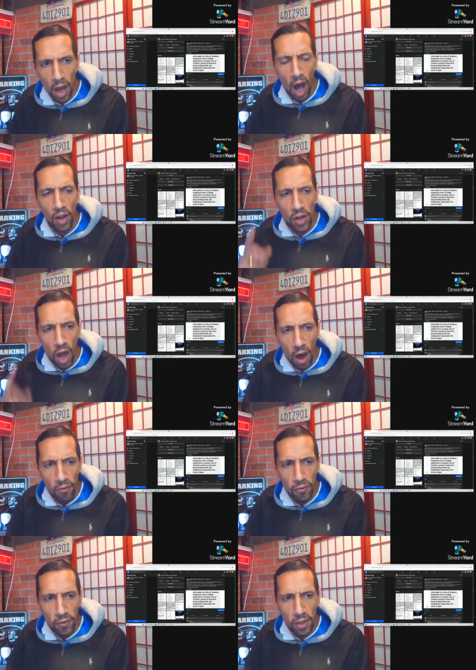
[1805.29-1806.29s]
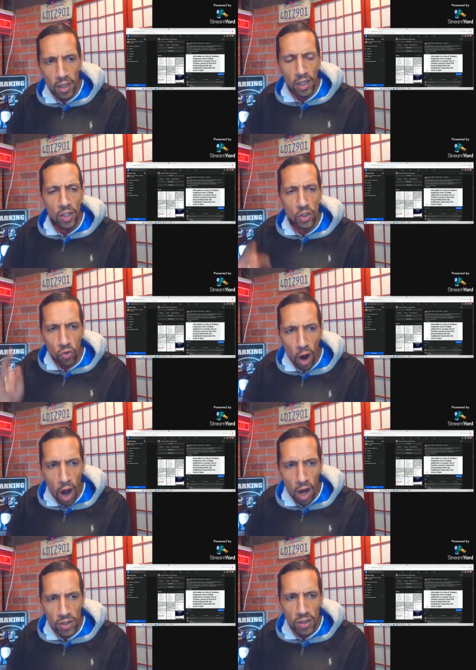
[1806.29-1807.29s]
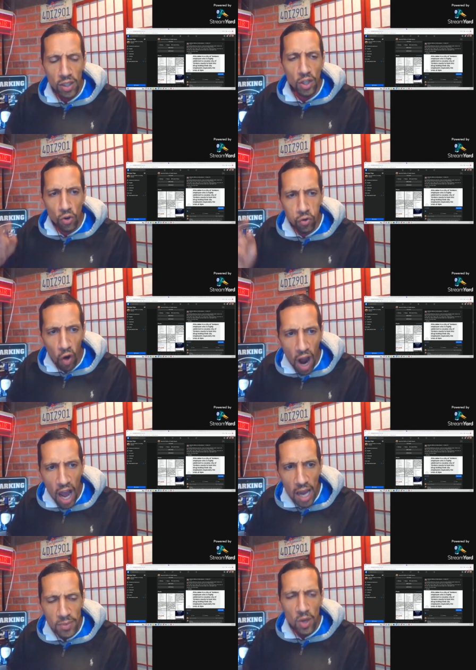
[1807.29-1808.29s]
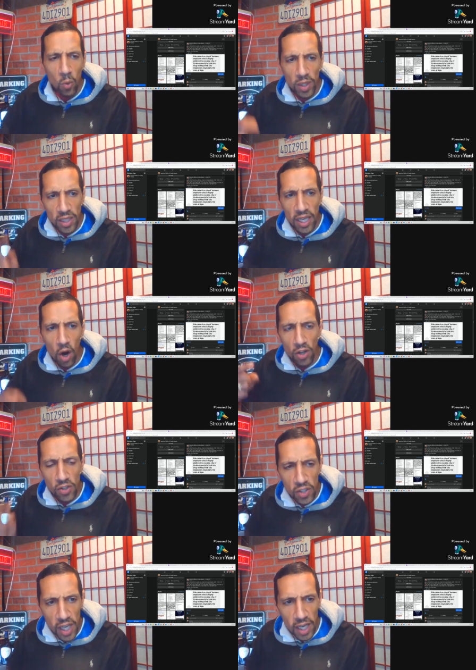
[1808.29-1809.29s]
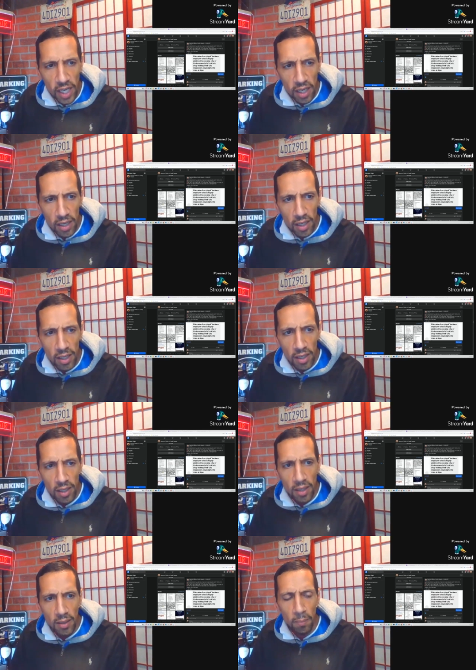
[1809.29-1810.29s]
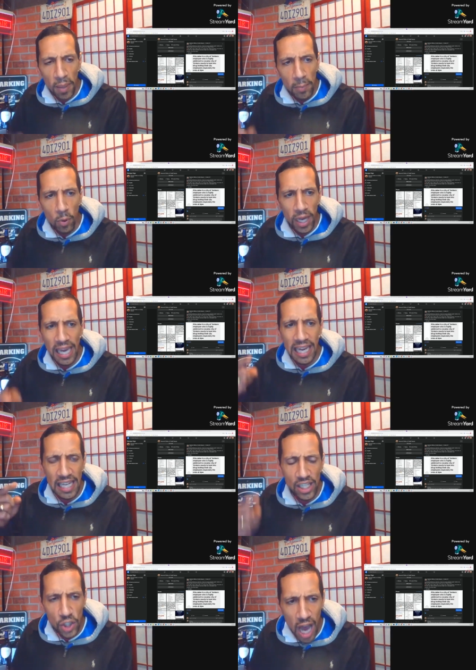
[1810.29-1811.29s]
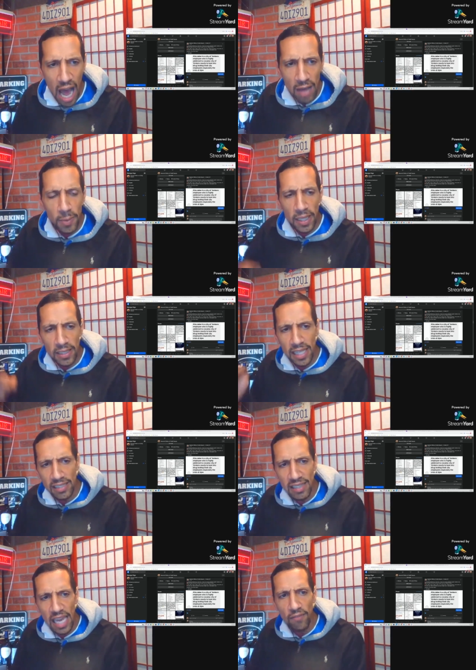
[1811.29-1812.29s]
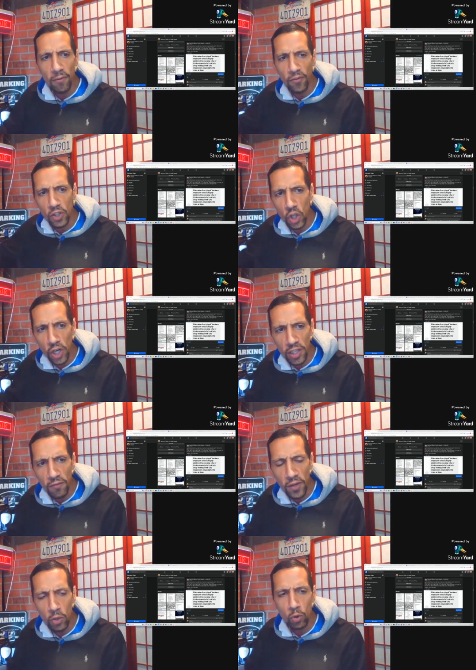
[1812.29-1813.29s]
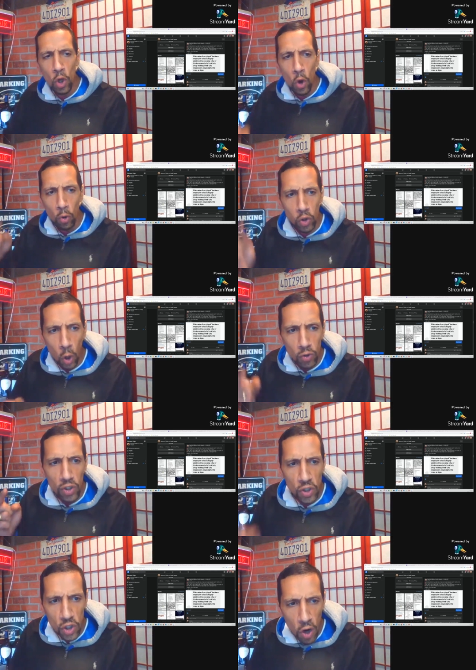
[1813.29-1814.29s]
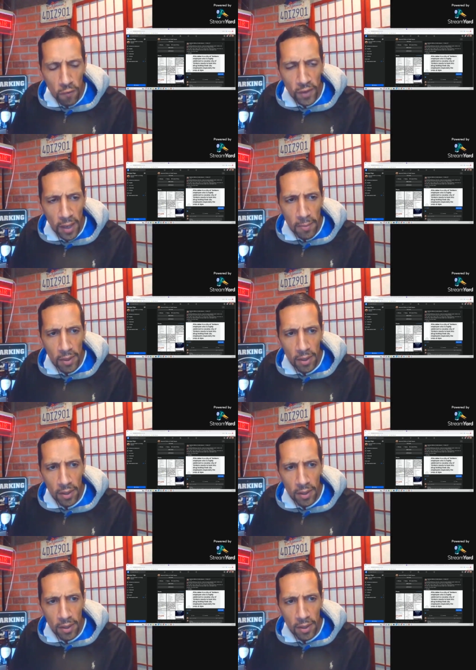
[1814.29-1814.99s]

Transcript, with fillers: Enough. Drugs, crimes within our city. People can't get jobs because they save them for certain individuals who don't deserve them.